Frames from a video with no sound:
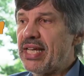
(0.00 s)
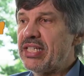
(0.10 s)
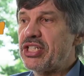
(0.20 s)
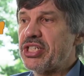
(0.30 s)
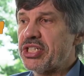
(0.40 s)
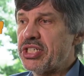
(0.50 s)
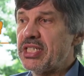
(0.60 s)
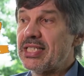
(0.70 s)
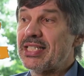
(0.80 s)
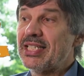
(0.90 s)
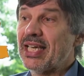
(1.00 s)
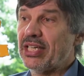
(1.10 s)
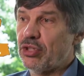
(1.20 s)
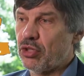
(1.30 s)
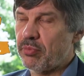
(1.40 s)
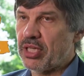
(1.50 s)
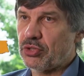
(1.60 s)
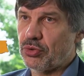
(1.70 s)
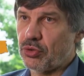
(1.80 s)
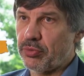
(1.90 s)
go fetch remuneration for their
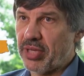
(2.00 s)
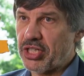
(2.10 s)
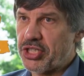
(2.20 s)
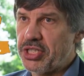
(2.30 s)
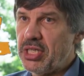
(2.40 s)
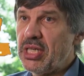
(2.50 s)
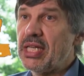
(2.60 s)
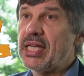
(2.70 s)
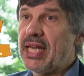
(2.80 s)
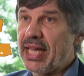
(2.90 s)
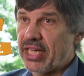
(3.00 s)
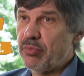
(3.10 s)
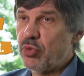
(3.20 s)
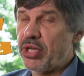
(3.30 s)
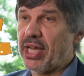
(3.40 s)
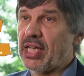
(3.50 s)
products directly on the market.